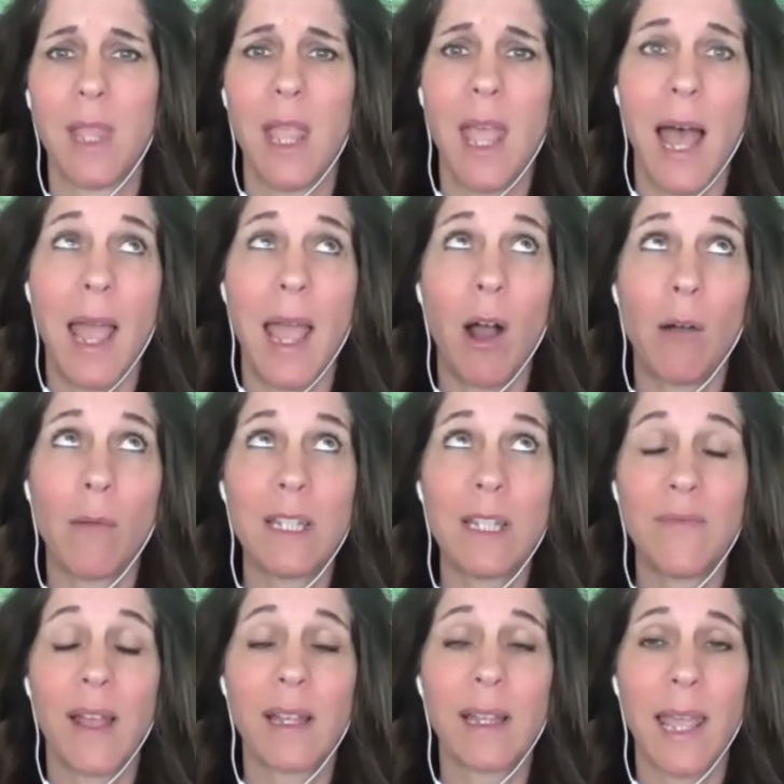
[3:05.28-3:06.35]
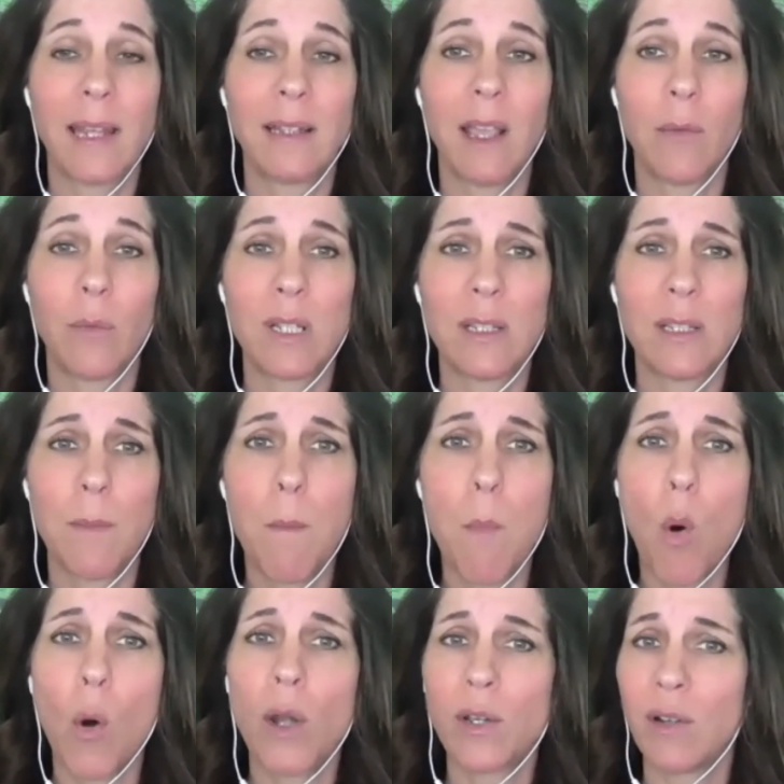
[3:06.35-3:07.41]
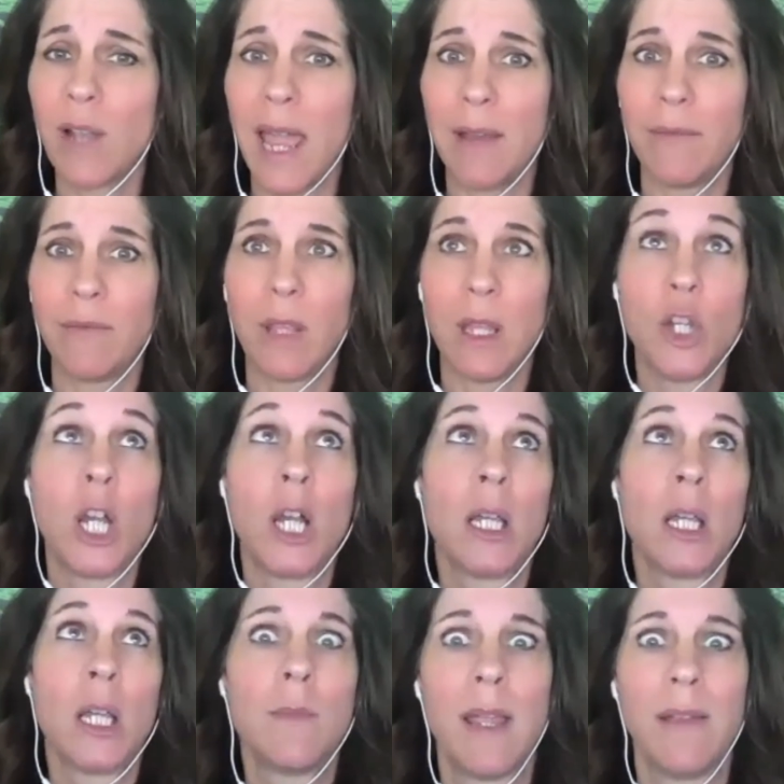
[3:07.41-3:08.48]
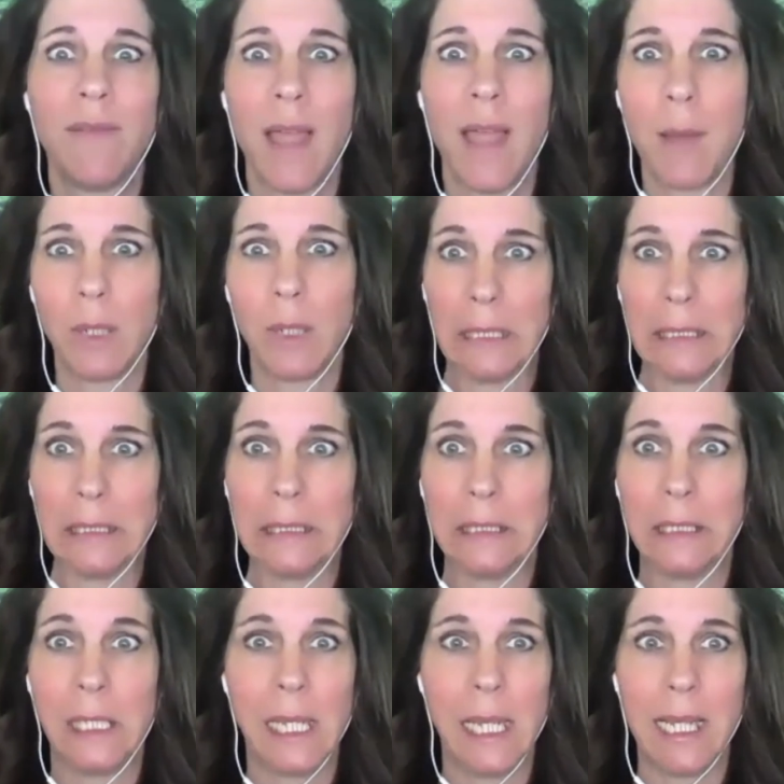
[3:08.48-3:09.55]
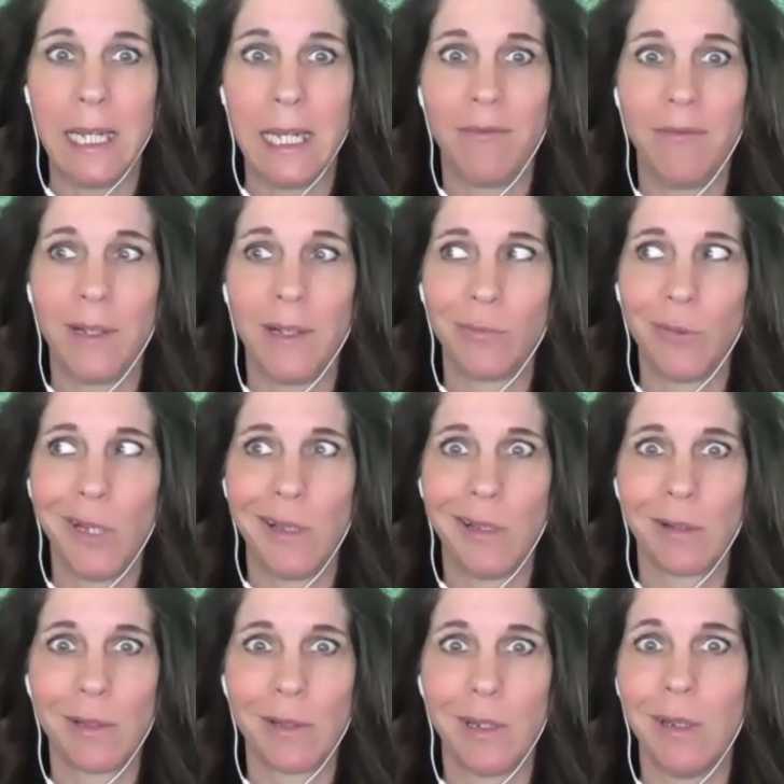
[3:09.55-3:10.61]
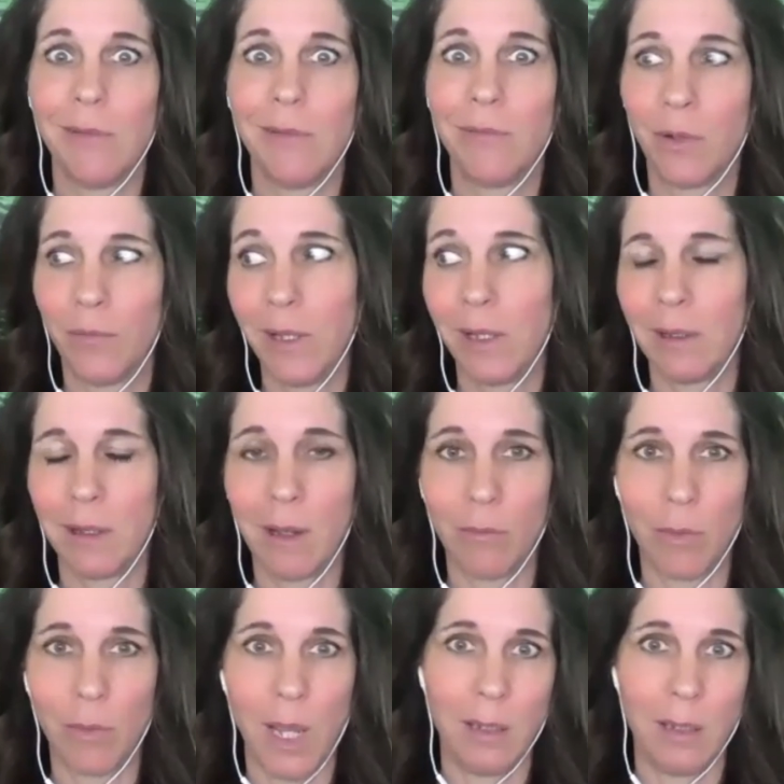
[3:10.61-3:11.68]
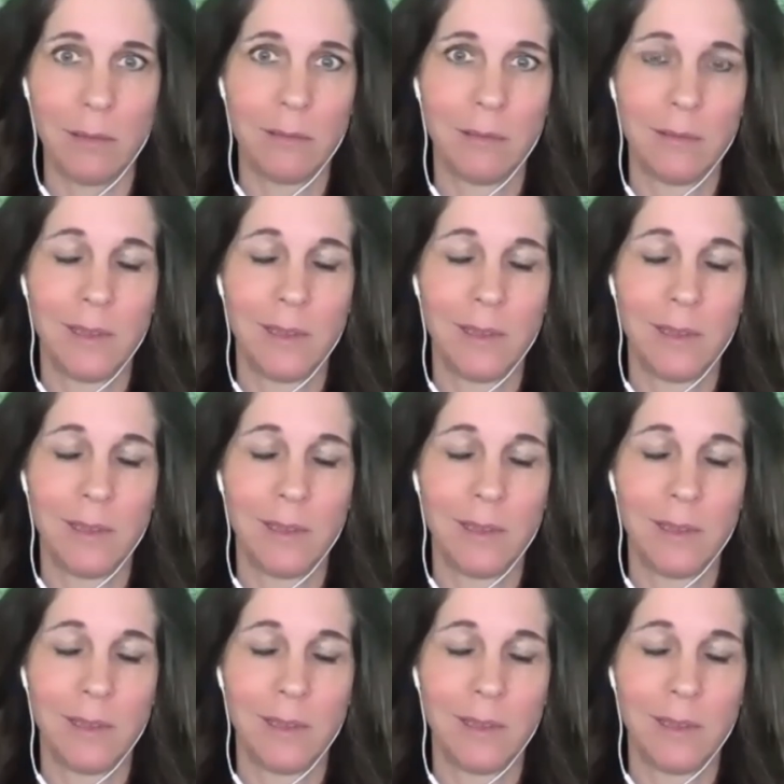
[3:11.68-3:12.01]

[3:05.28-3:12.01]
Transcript: I always felt like there was more to life than just my family. And I felt really guilty for feeling that way.